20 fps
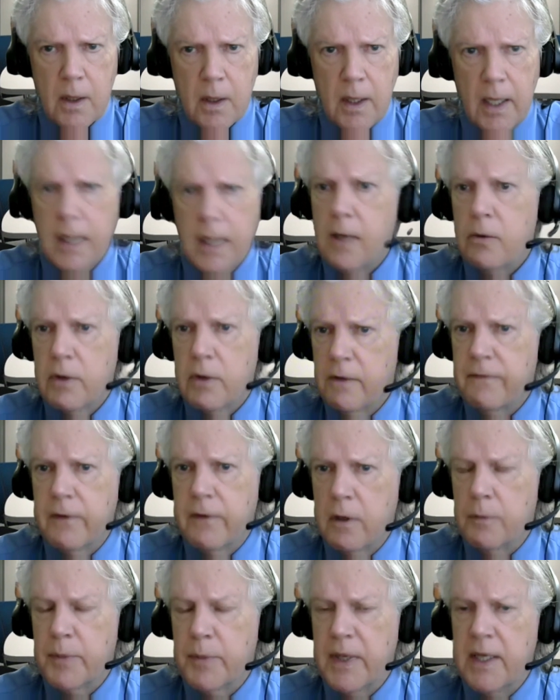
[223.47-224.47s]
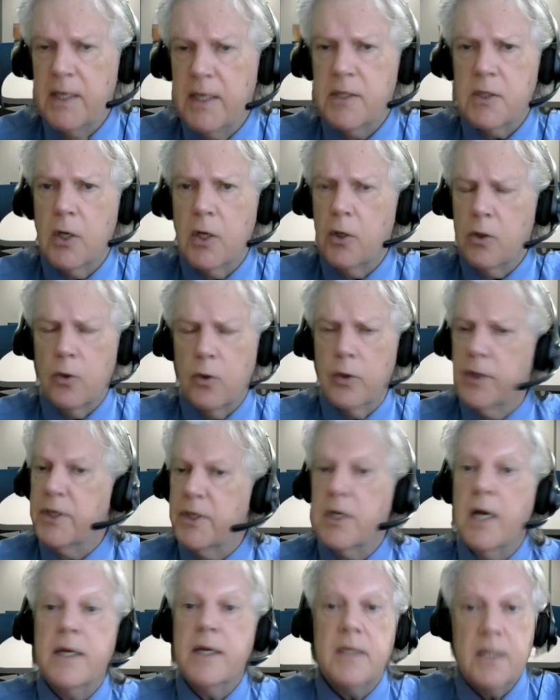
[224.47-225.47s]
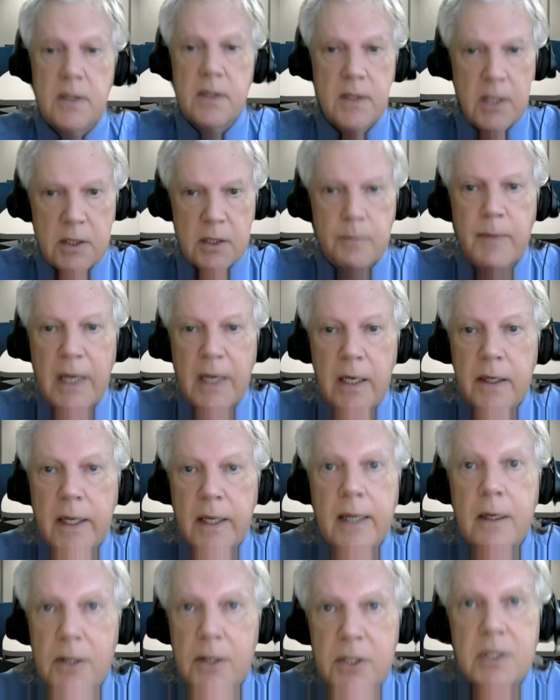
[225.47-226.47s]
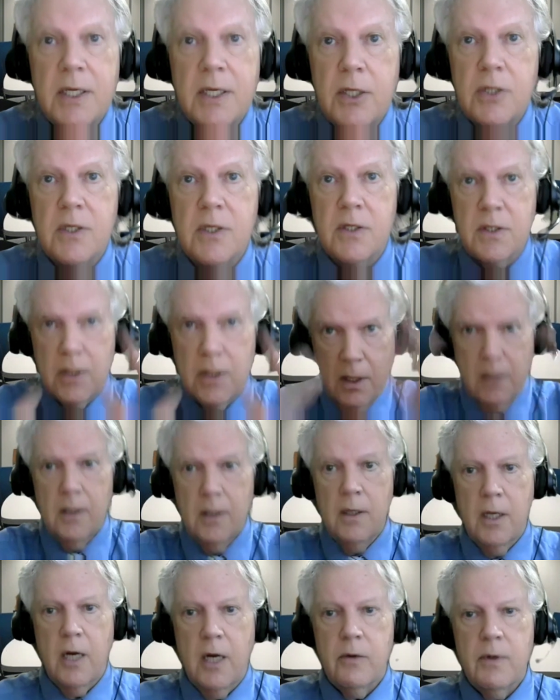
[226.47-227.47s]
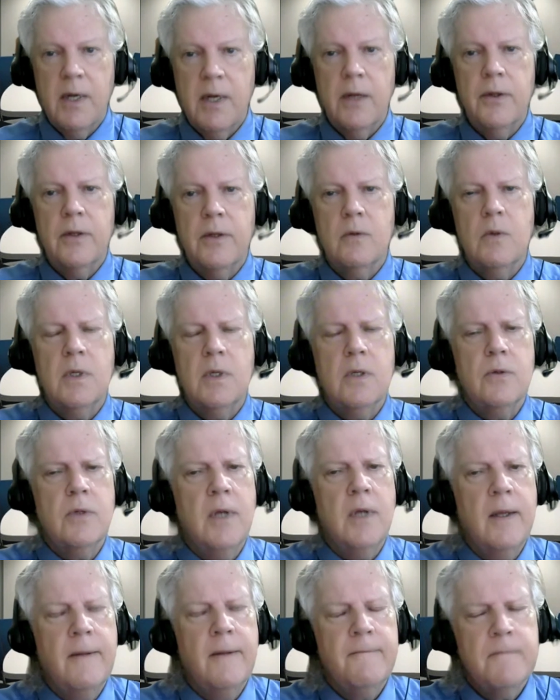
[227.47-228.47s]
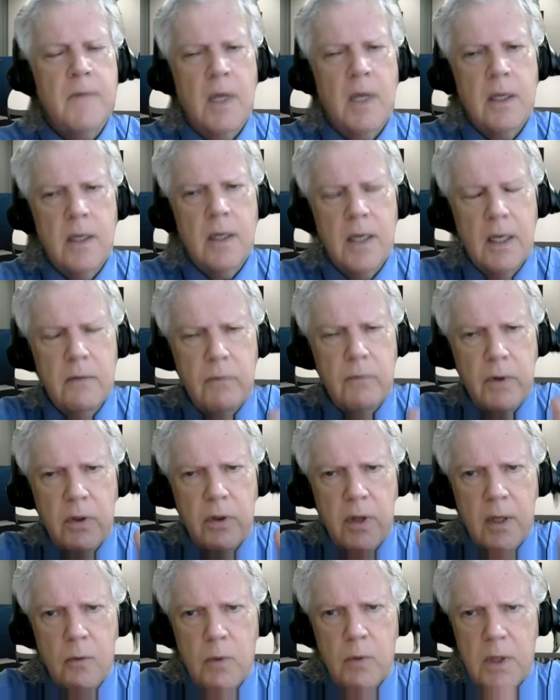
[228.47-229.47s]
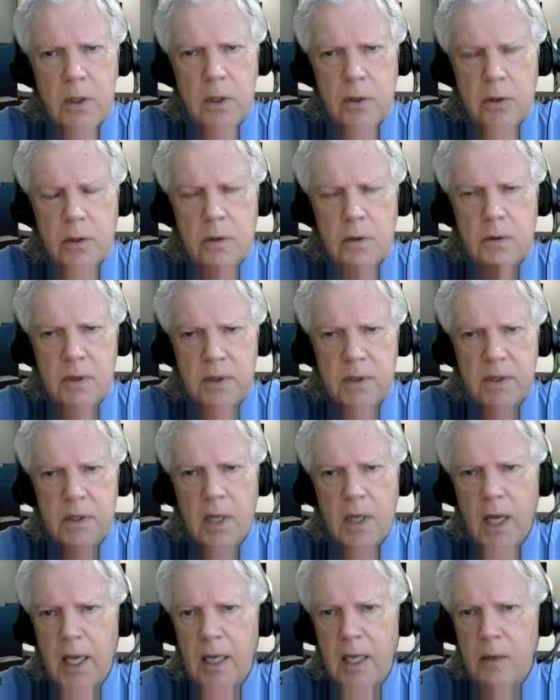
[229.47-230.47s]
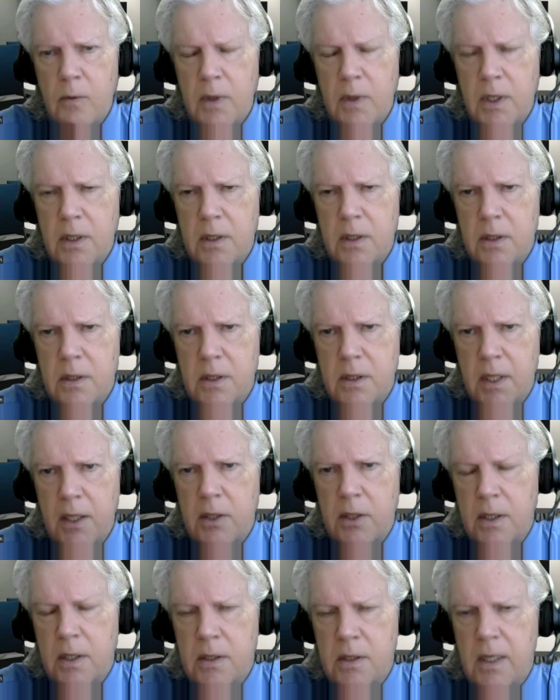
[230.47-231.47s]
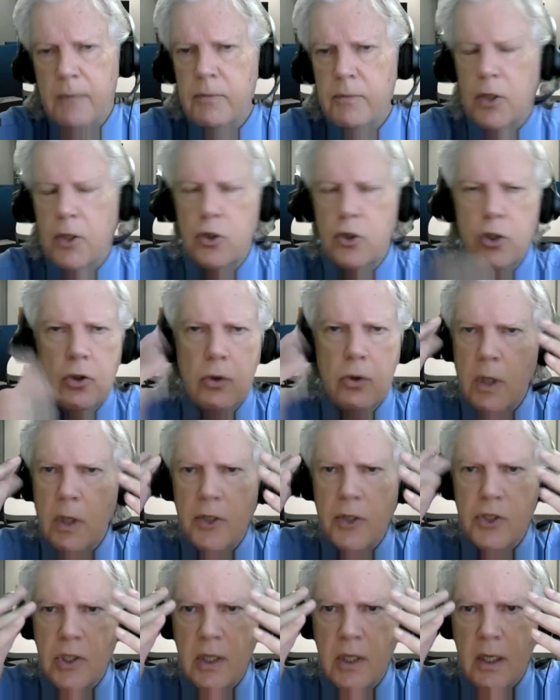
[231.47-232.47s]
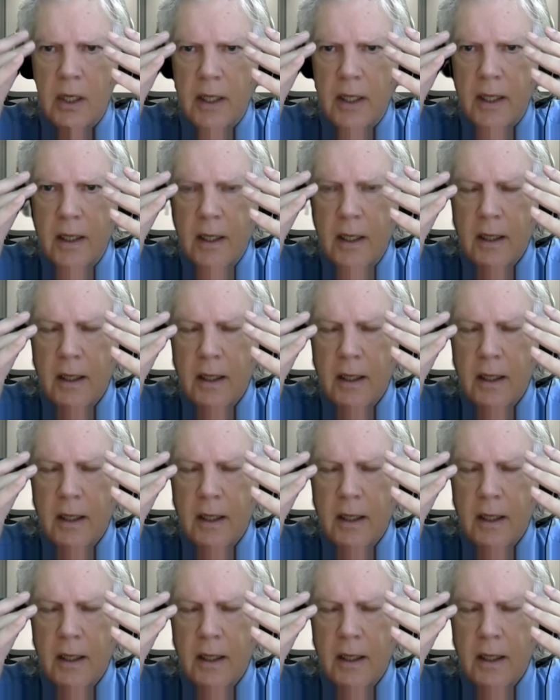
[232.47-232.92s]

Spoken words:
here in the Philippines, or the 96 million English teachers around the world. Everything we do and say, we're teaching something neurologically